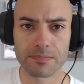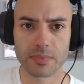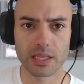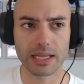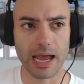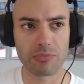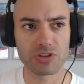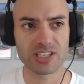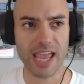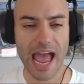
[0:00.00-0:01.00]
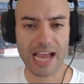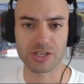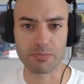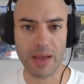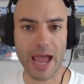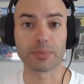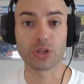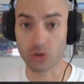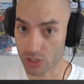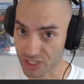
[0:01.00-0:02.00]
I wouldn't say action-packed, but there
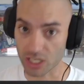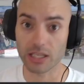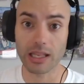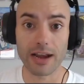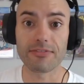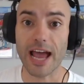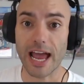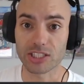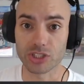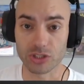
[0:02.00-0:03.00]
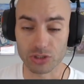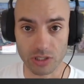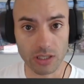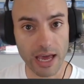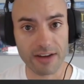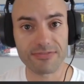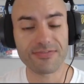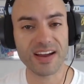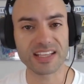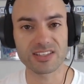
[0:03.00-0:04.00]
is a lot of action. There's a lot of fight
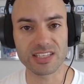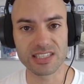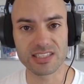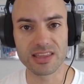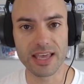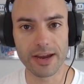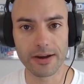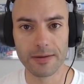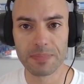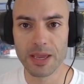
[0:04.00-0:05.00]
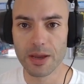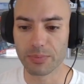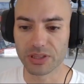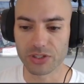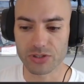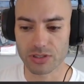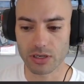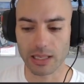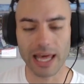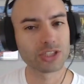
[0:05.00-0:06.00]
scenes in there, but there's a lot
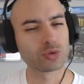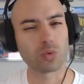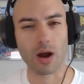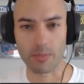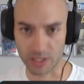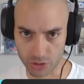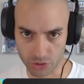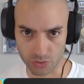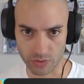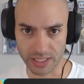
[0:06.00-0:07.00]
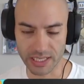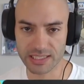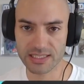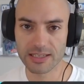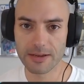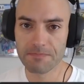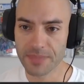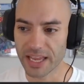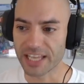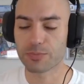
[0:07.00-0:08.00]
of drama too. And it's
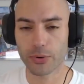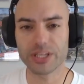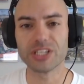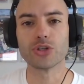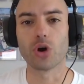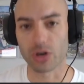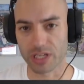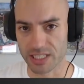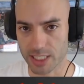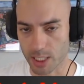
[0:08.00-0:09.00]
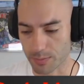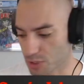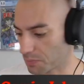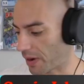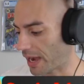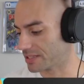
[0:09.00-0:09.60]
pretty dark in some spots.